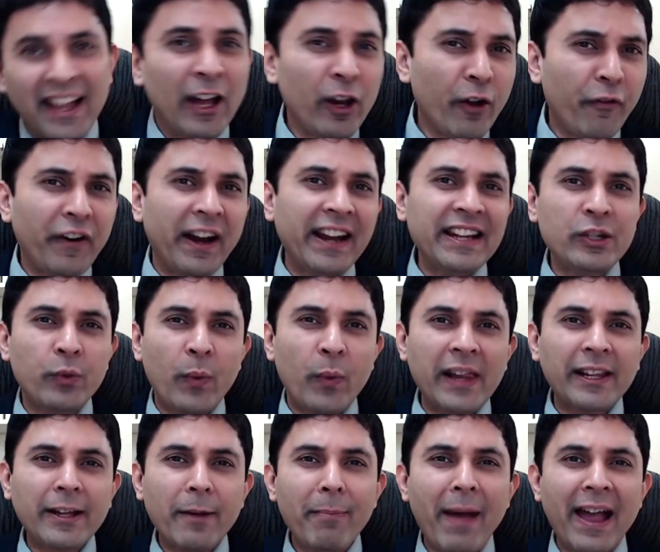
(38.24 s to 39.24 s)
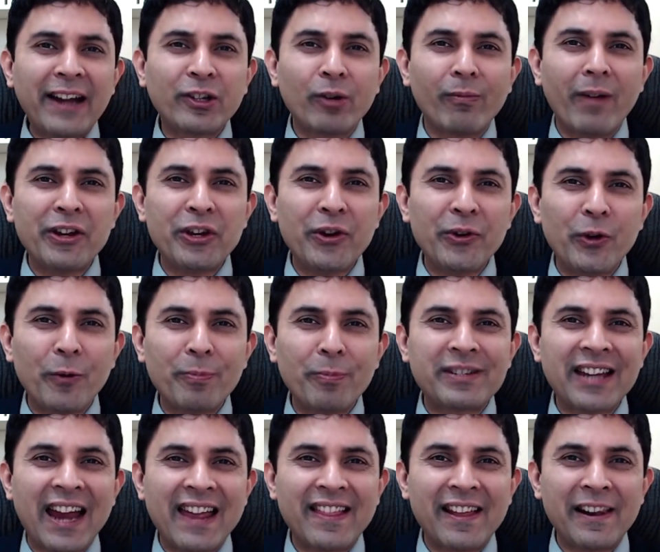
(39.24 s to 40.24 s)
Hello friends, welcome back to my YouTube
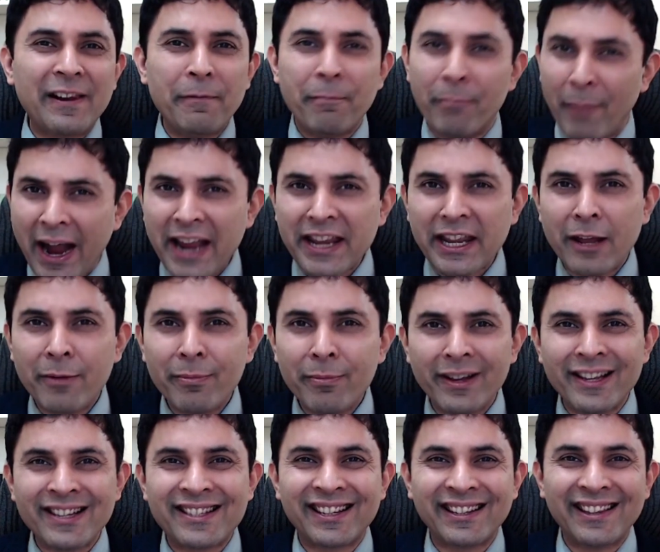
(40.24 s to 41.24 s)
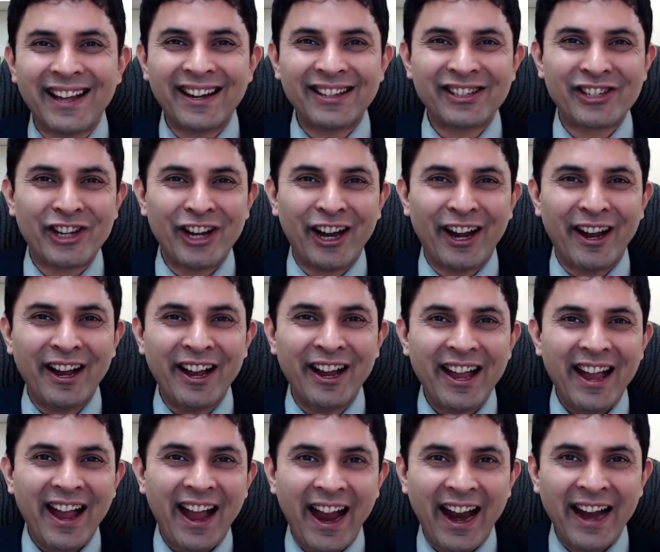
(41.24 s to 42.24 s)
channel. My name is Sidharth Shah
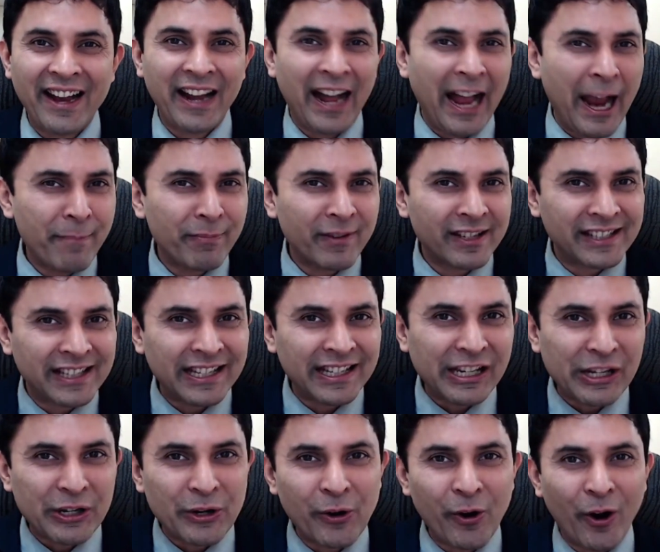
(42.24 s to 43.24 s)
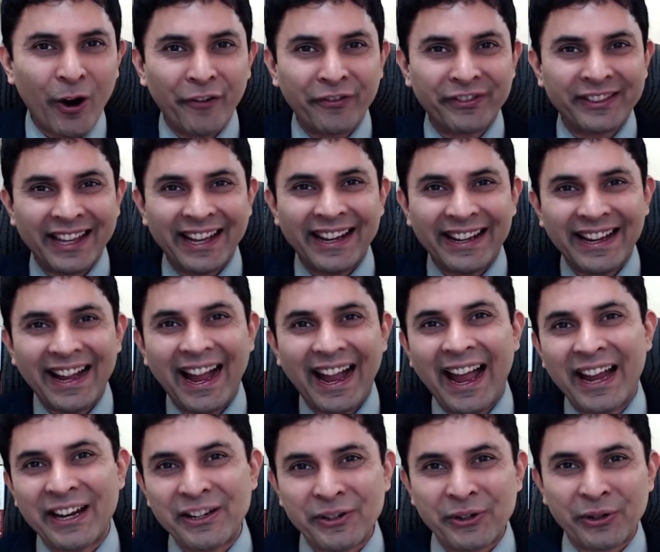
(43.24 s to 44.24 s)
and I am the CEO of Think
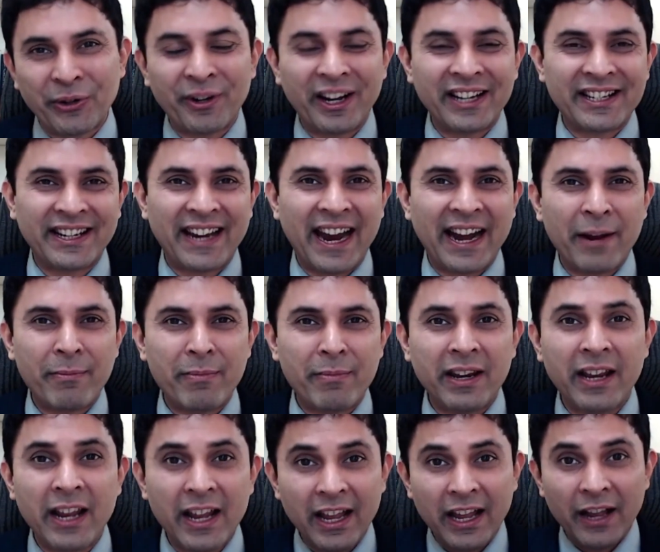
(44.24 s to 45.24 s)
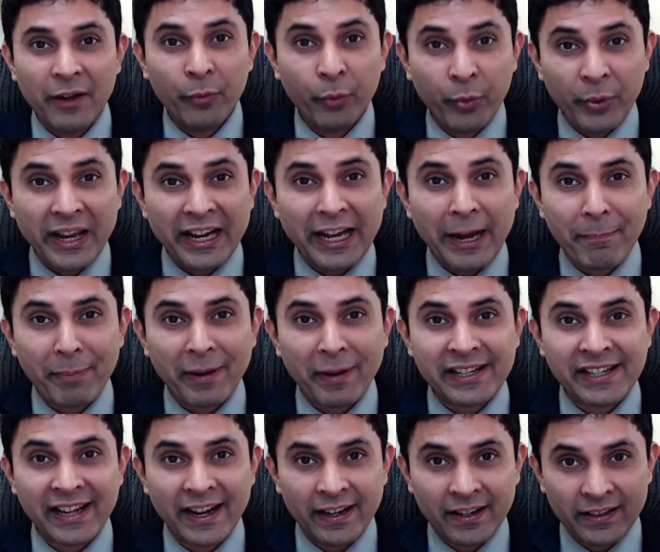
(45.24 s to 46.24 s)
and Grow Rich Academy. We
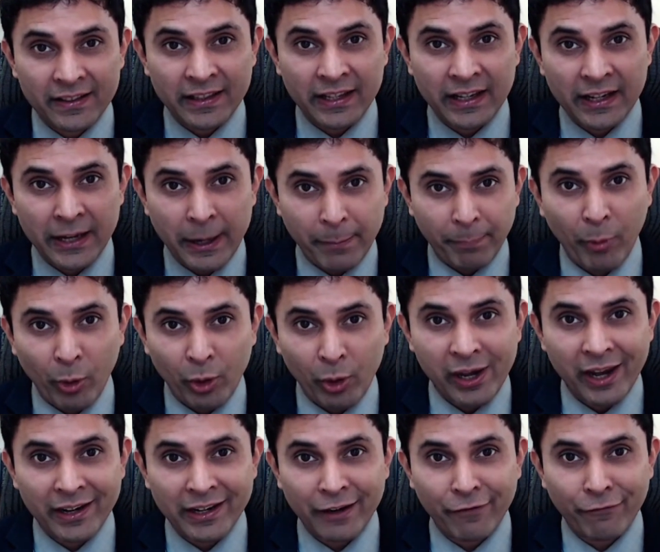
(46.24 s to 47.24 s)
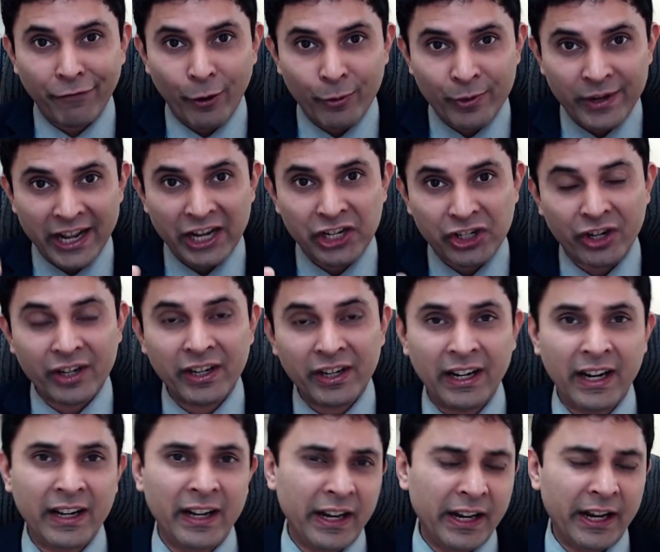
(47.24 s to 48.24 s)
represent the Napoleon Hill Foundation
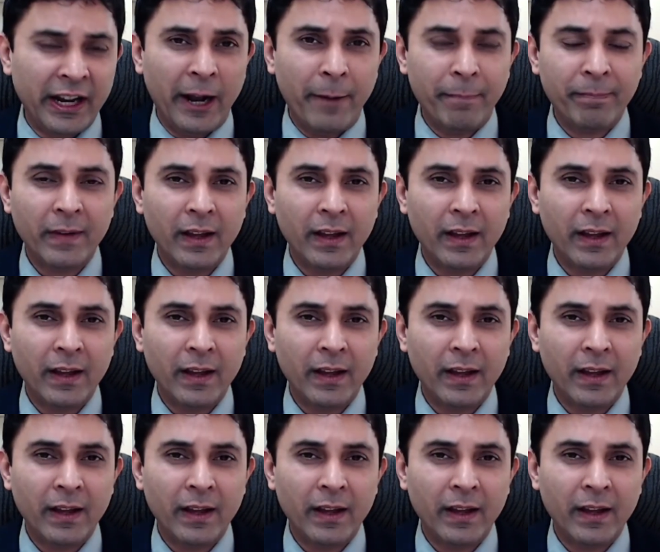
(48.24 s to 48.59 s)
in India.